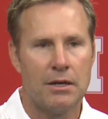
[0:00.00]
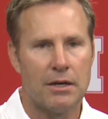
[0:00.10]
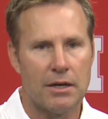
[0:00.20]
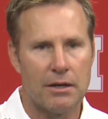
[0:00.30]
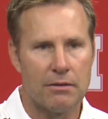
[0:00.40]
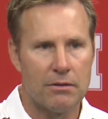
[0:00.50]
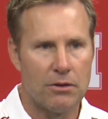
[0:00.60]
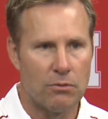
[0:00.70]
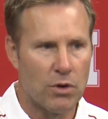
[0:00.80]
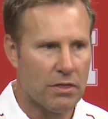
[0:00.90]

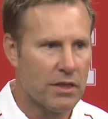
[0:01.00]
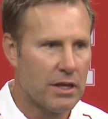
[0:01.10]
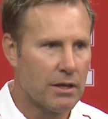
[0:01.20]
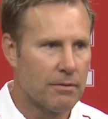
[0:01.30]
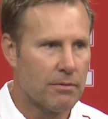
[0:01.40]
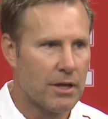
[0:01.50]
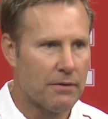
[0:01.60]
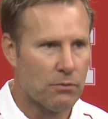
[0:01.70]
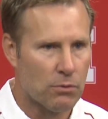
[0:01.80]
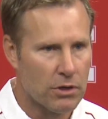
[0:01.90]
You know, one thing that
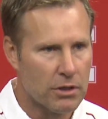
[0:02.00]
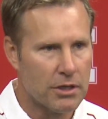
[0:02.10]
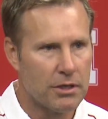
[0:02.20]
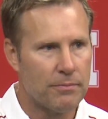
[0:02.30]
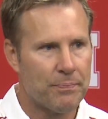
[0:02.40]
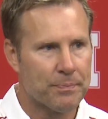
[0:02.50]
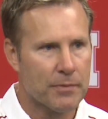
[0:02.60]
I've really